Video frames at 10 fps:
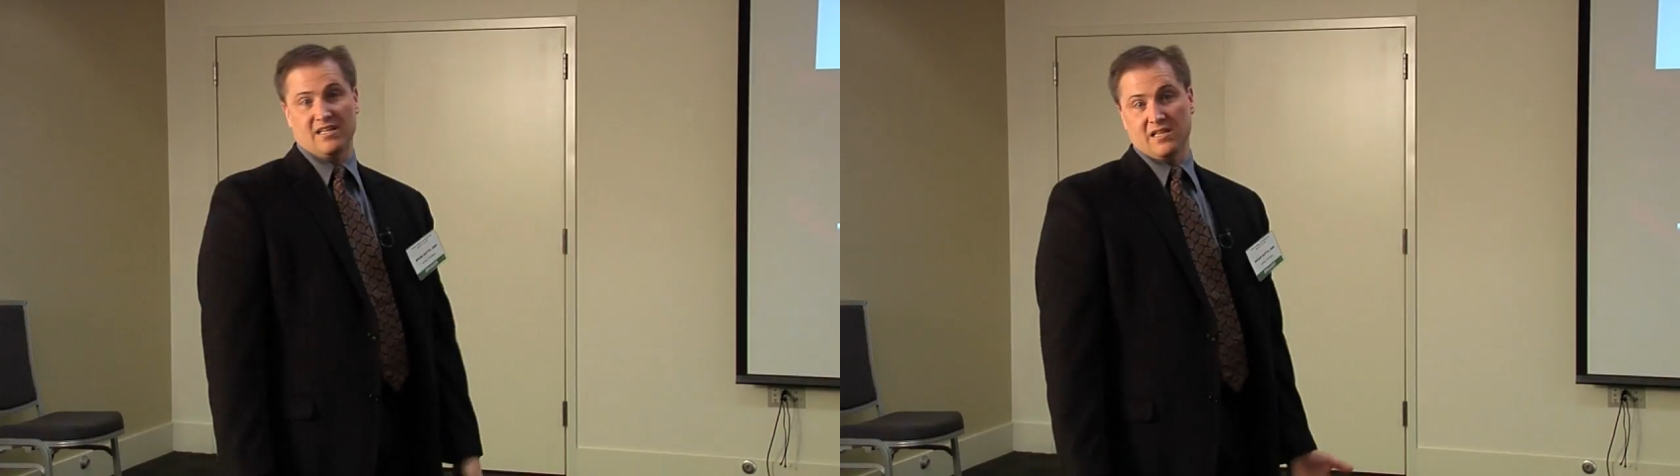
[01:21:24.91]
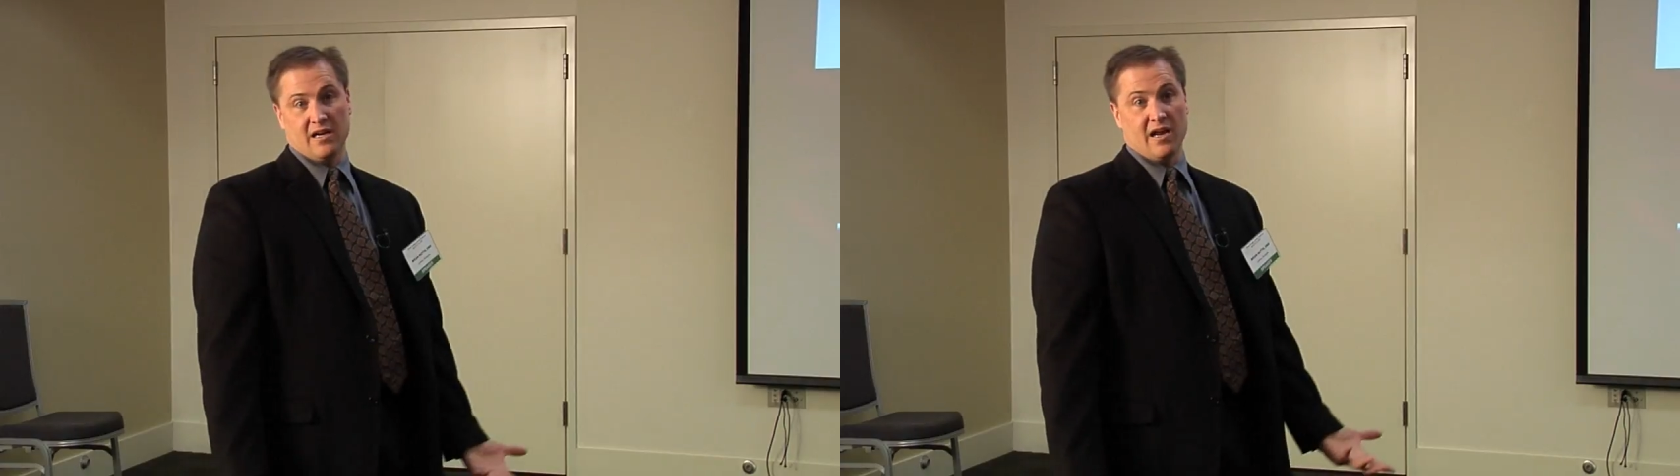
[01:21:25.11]

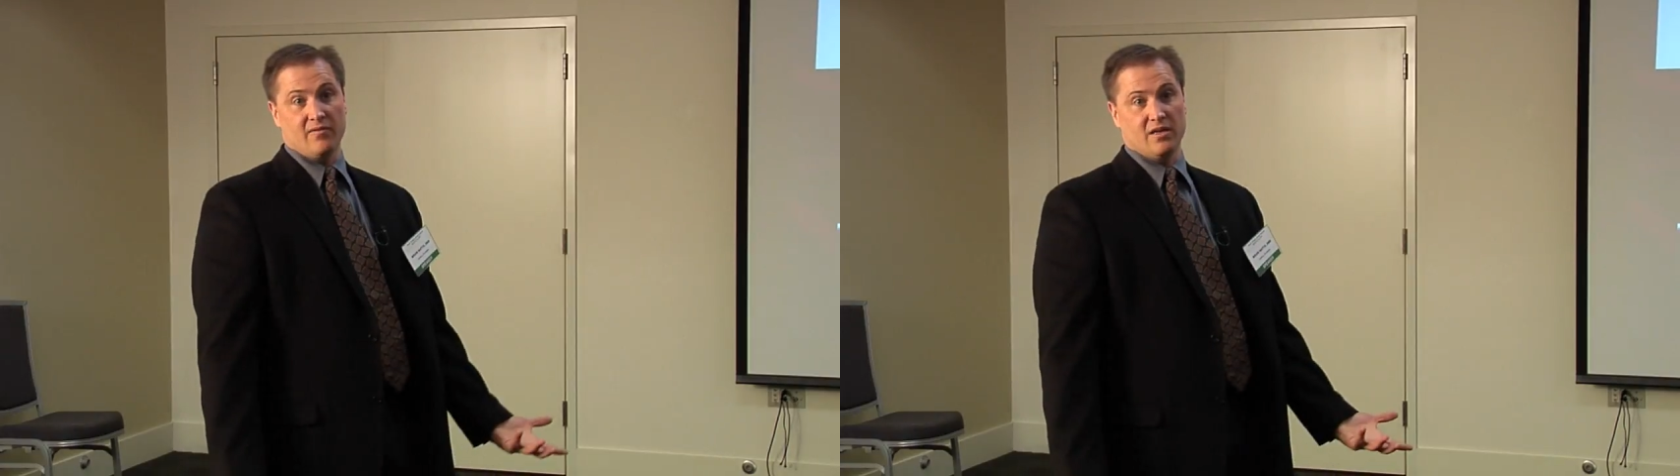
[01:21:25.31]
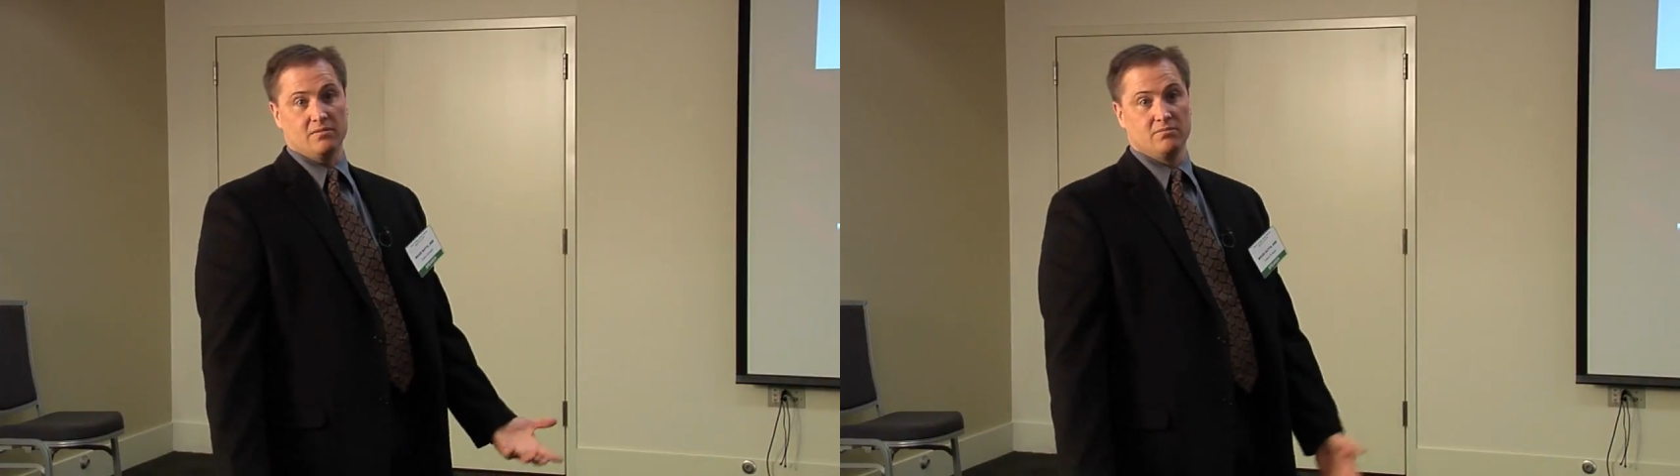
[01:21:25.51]
That's not
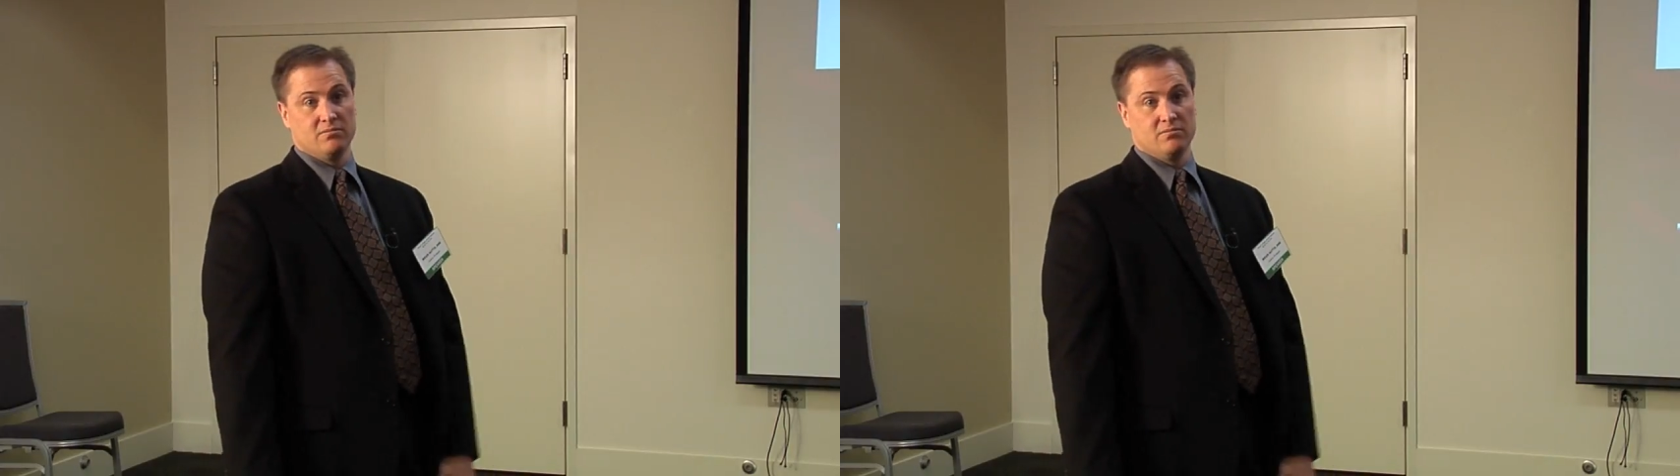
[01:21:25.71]
an IV.